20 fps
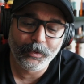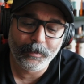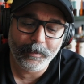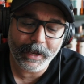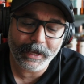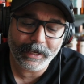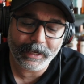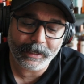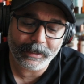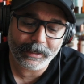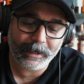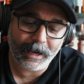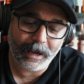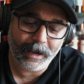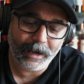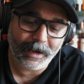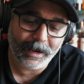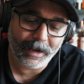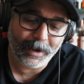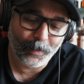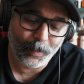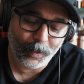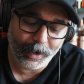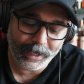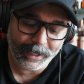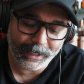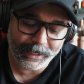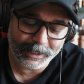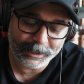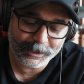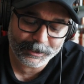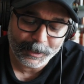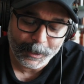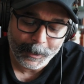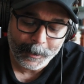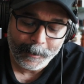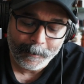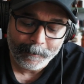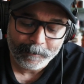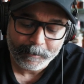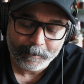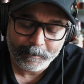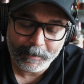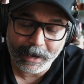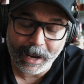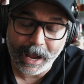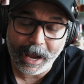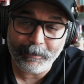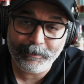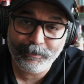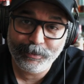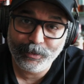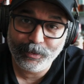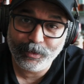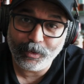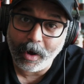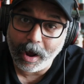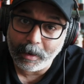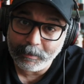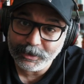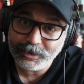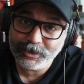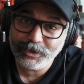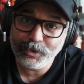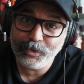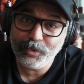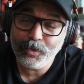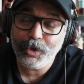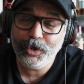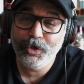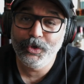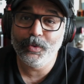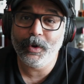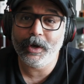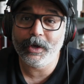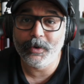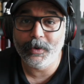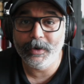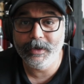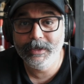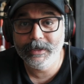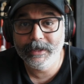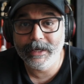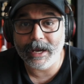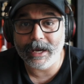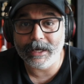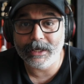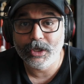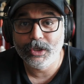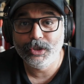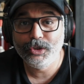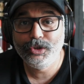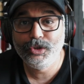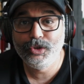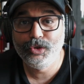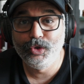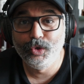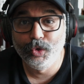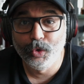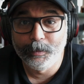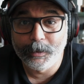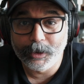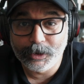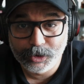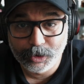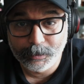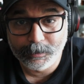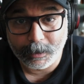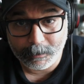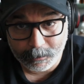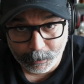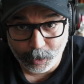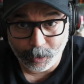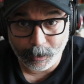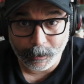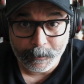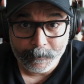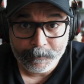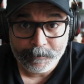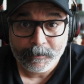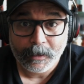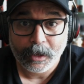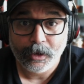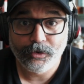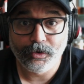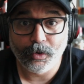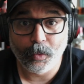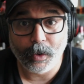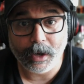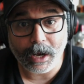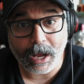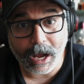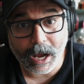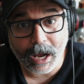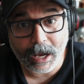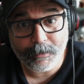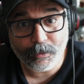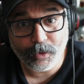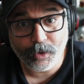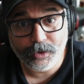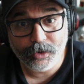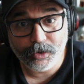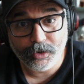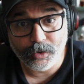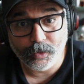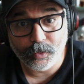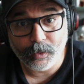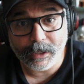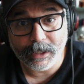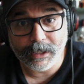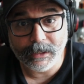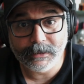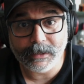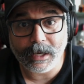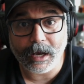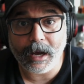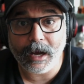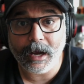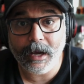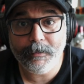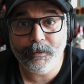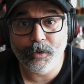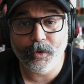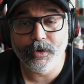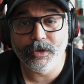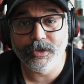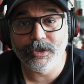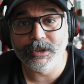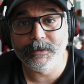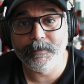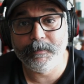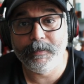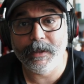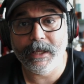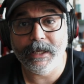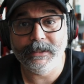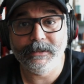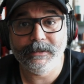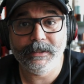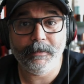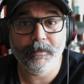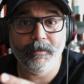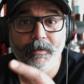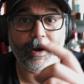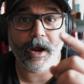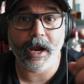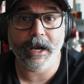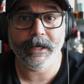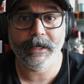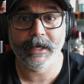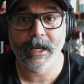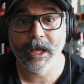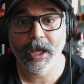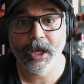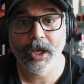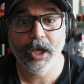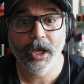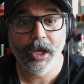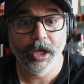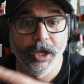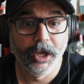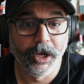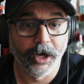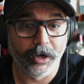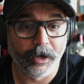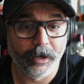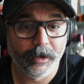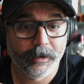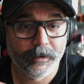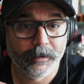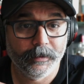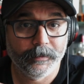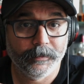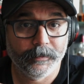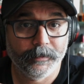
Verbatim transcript: to make it uh, what it is. But I promise you, you are going to get super, super bored. So what I'm going to do is I'm going to just place them right here.